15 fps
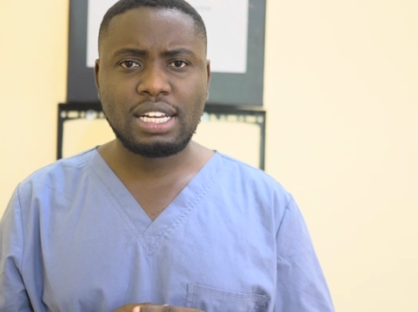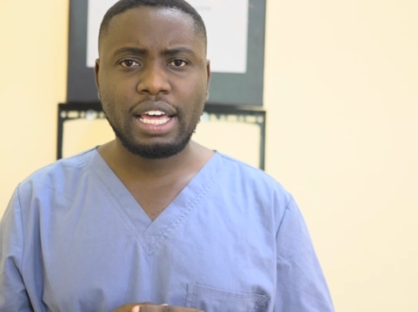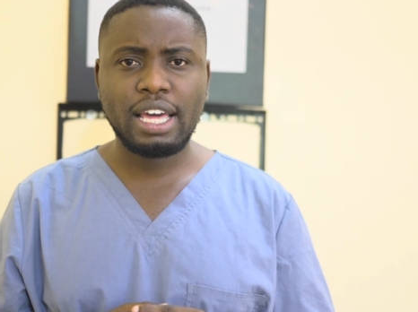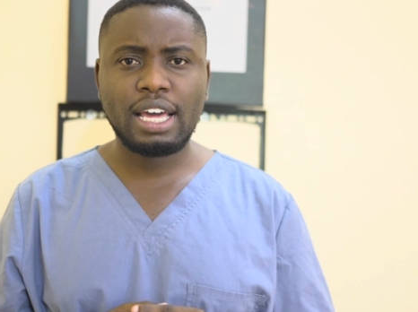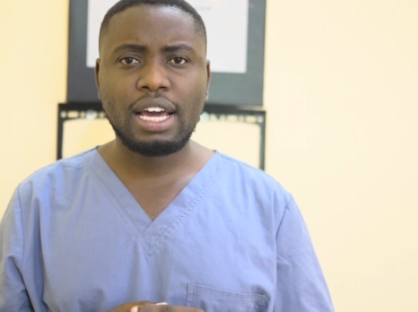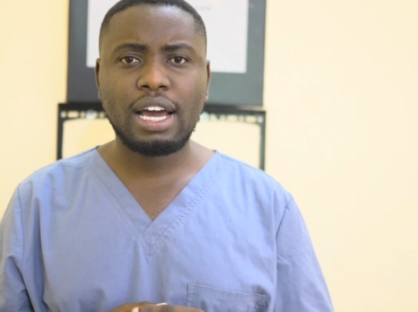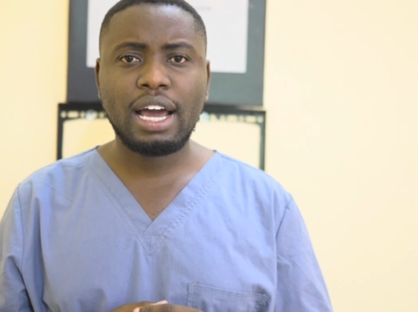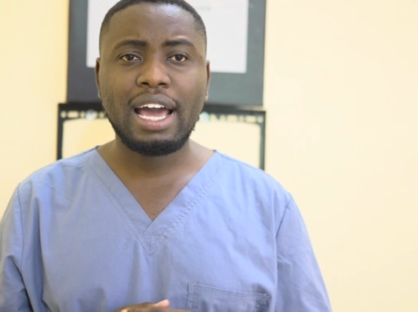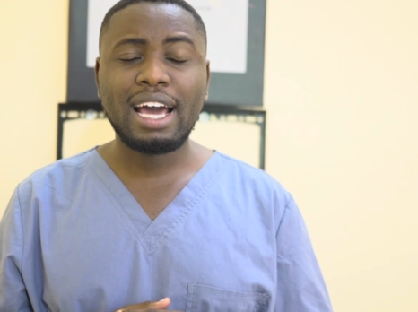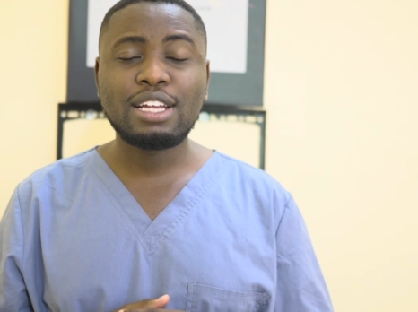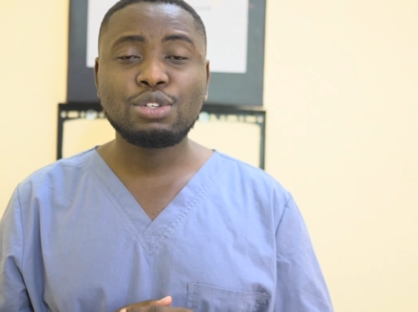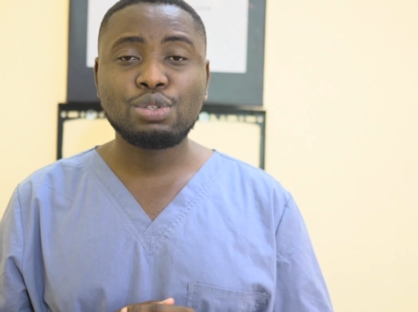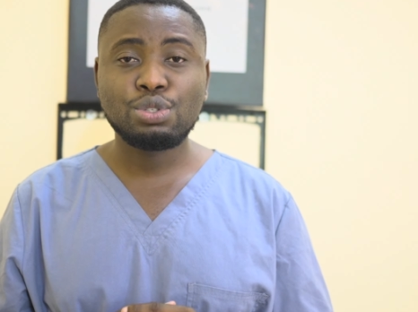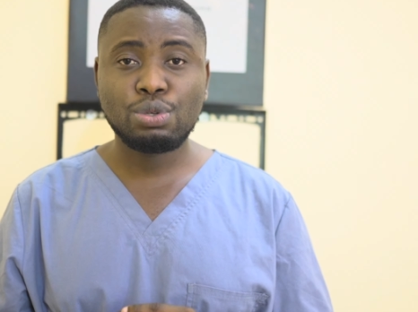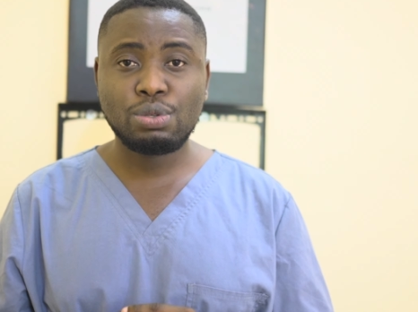Like, I
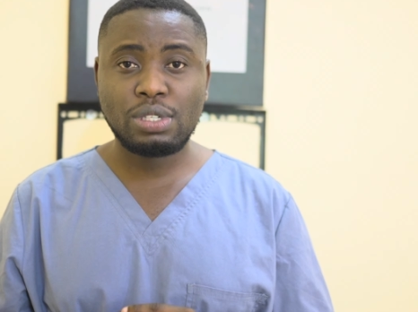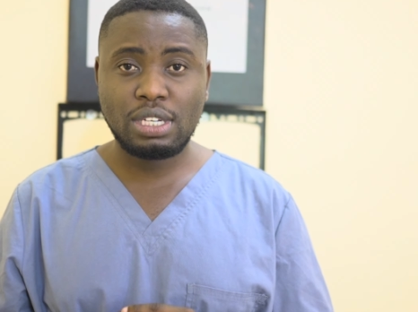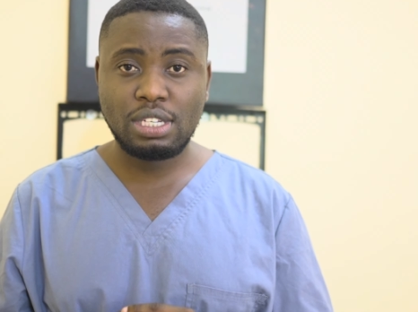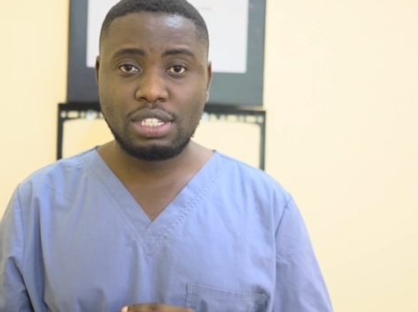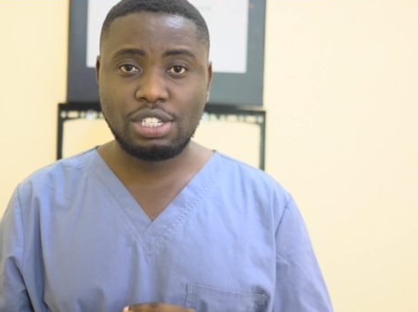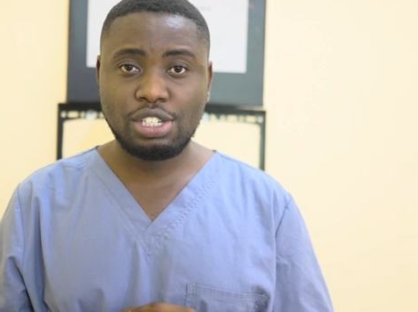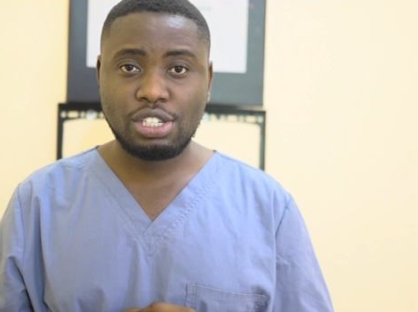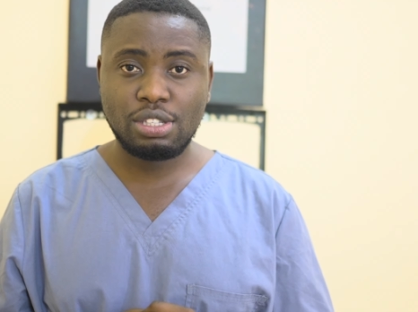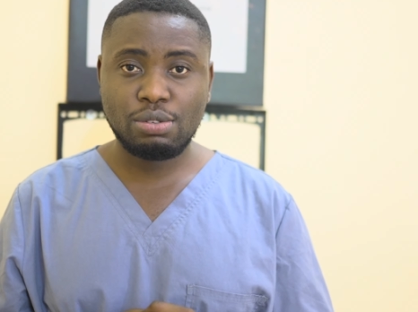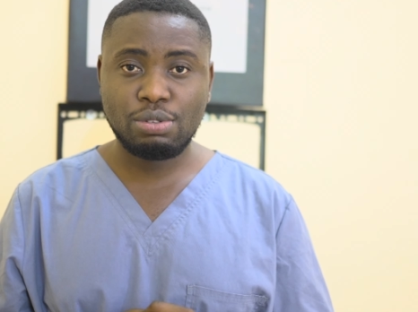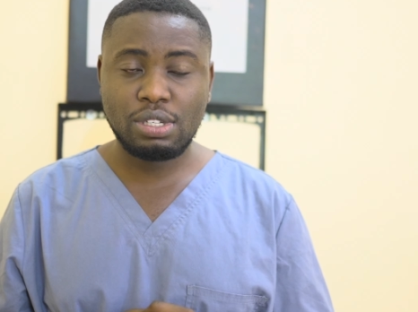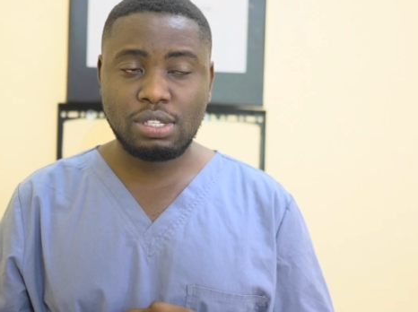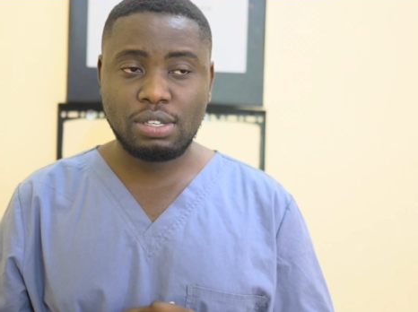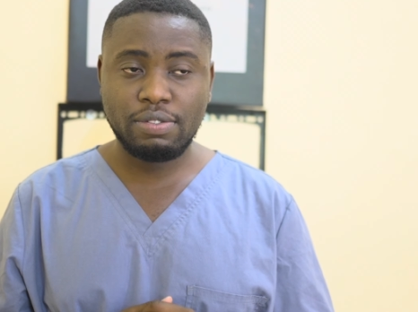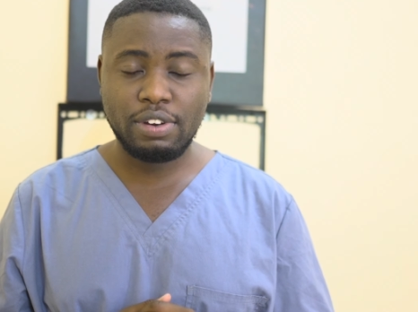had to choose a decision,
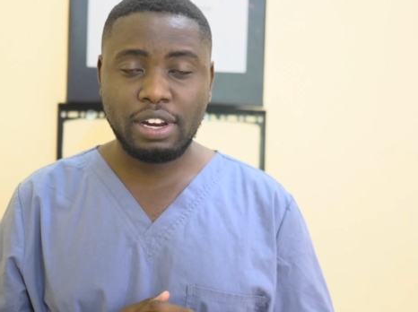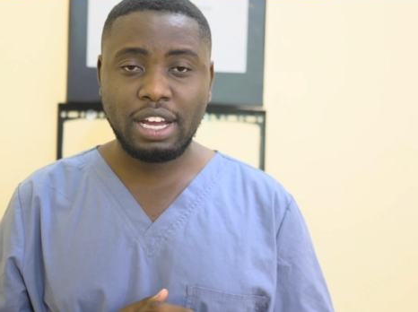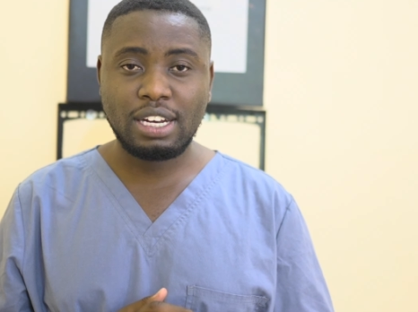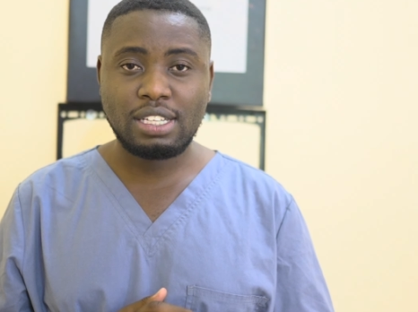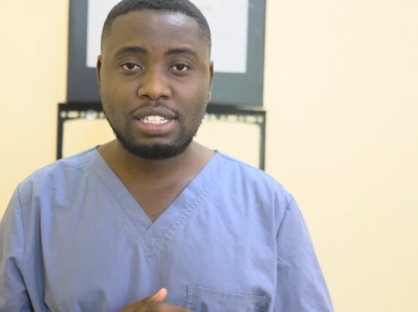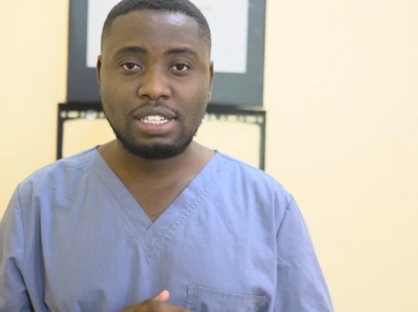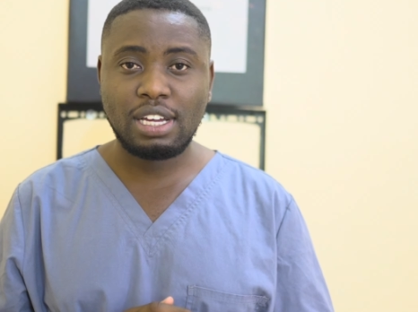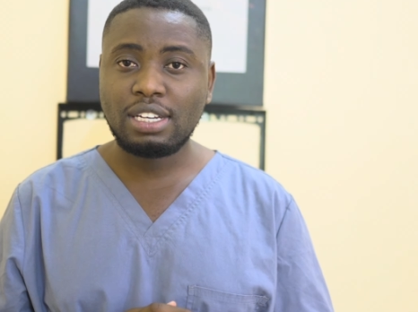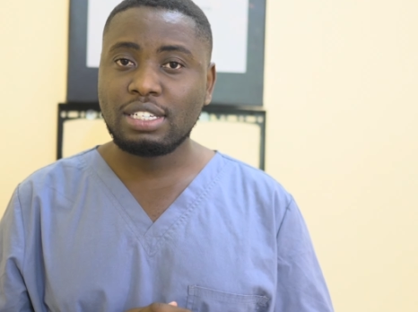which is a very hard decision.